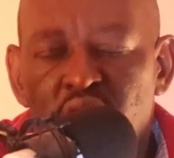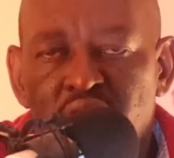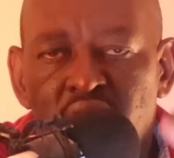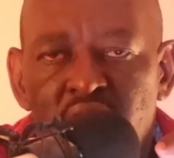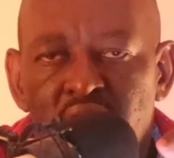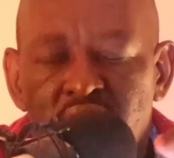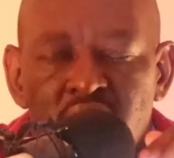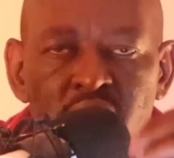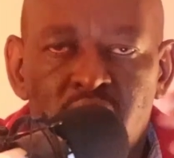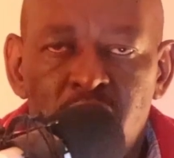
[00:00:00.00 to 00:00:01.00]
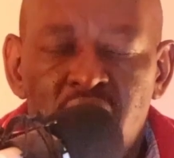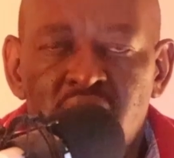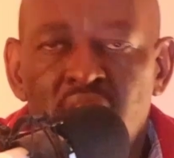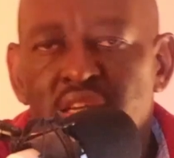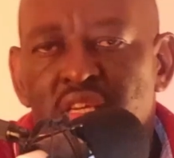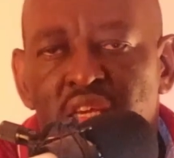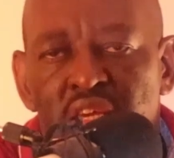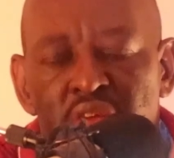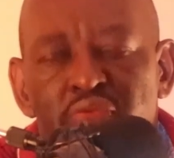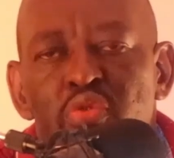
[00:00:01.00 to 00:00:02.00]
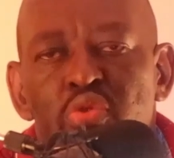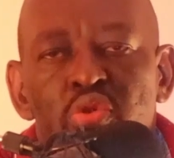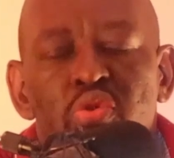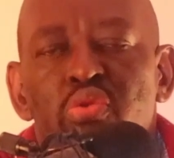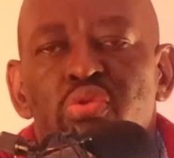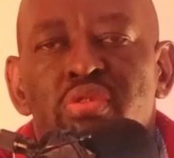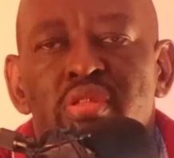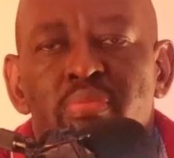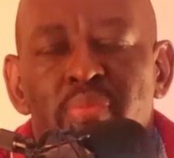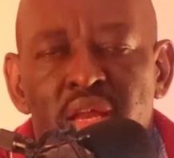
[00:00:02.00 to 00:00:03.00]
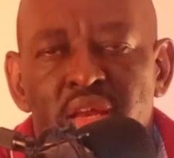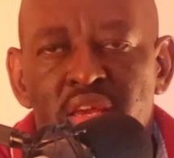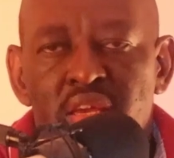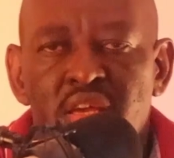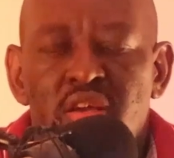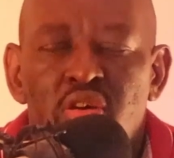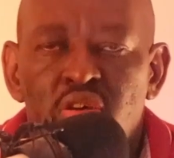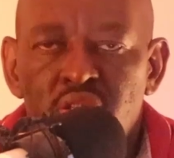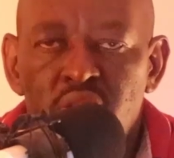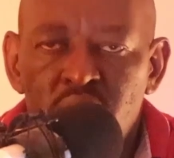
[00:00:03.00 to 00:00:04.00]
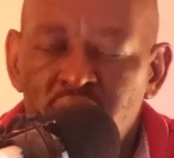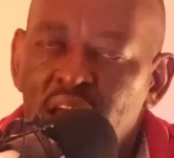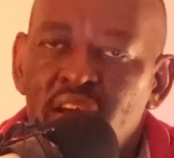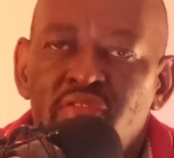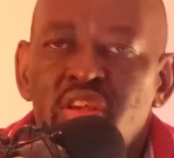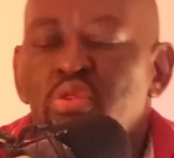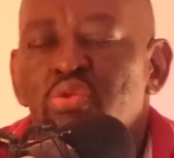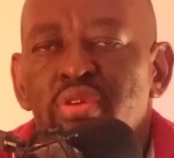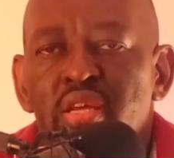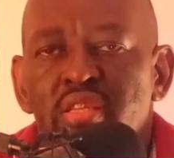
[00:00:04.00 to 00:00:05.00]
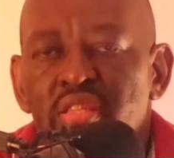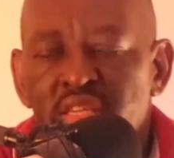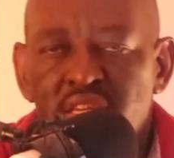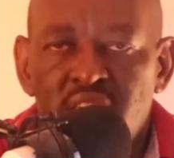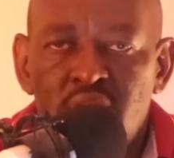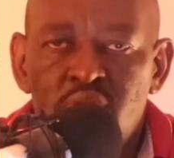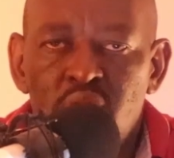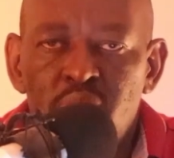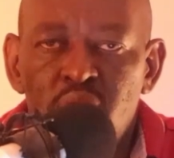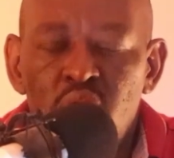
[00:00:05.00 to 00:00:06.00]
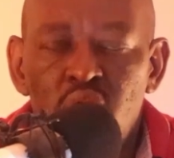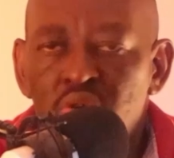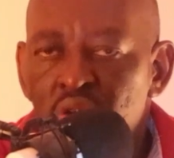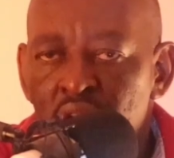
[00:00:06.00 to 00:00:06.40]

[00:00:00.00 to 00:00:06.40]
of Kit, which means that if you use my link, which I have included in the description below,